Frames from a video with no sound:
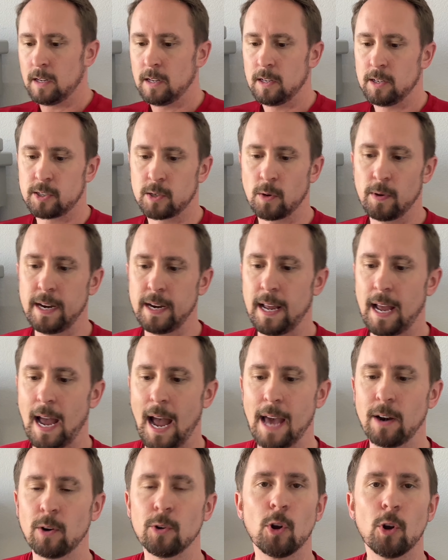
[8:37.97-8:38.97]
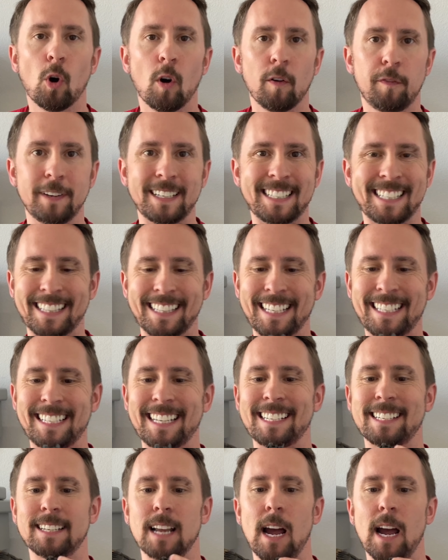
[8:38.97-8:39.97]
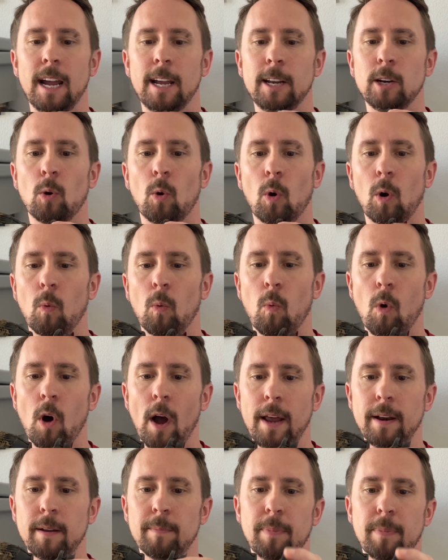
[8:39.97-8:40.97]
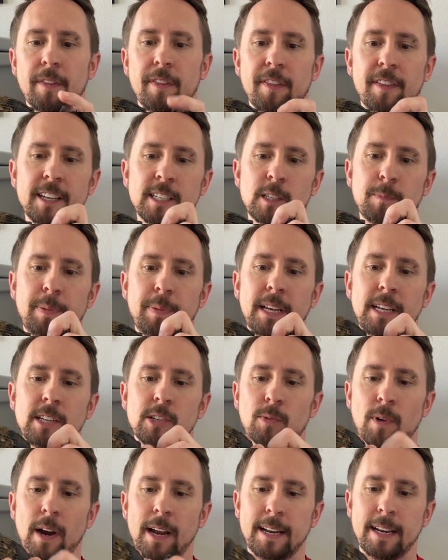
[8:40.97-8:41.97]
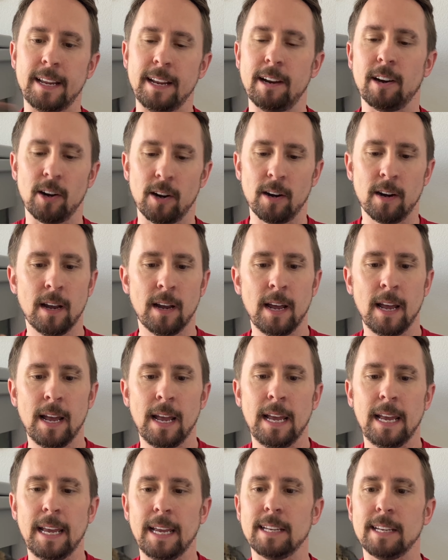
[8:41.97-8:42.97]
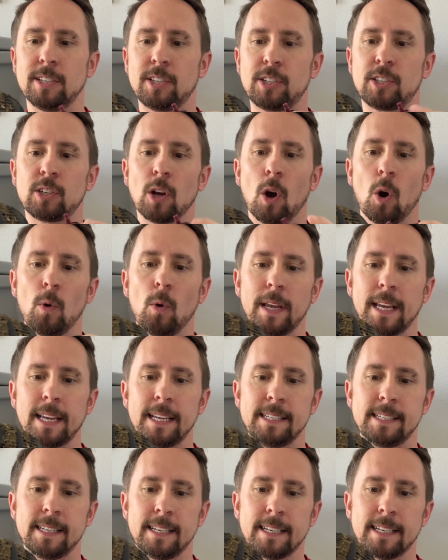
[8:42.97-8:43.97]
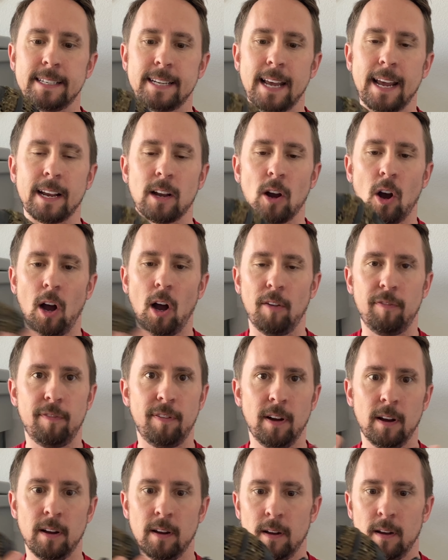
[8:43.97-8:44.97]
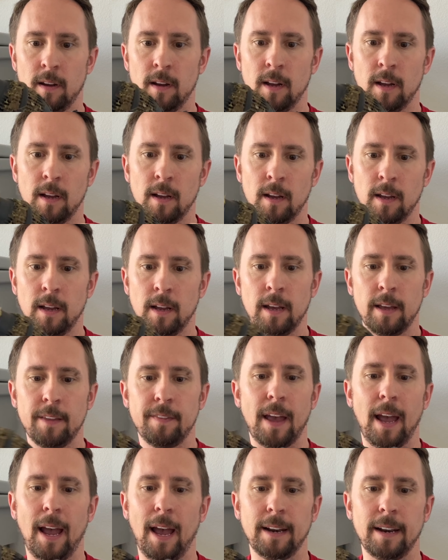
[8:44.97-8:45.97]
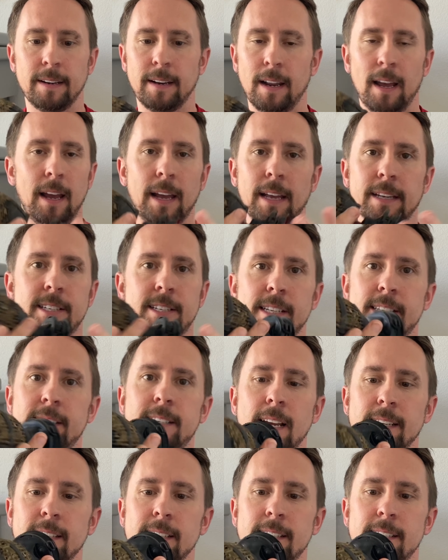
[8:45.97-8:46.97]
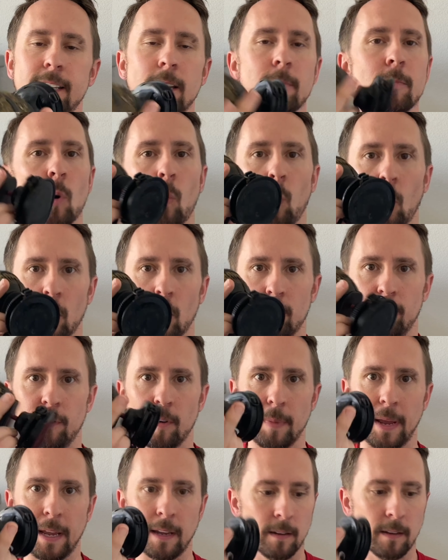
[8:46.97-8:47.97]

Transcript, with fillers: So it, I don't know if it's the design or what, but this piece right here is so easy to take off that it just doesn't seem to work for me.